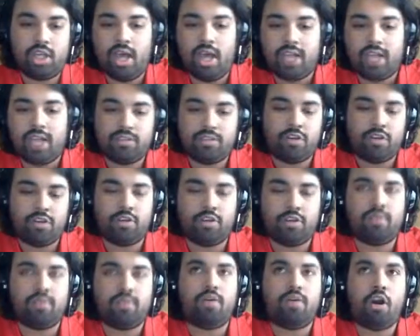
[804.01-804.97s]
as
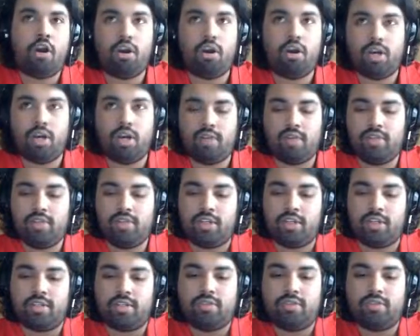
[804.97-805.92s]
your heart of
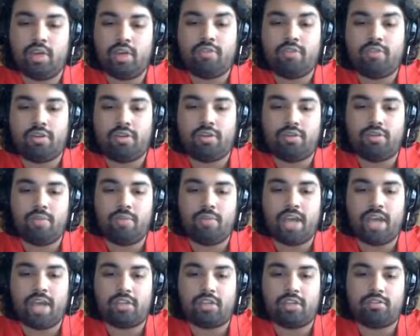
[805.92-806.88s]
your
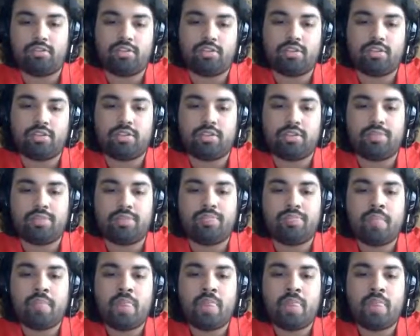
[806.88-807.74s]
pneumatic control system.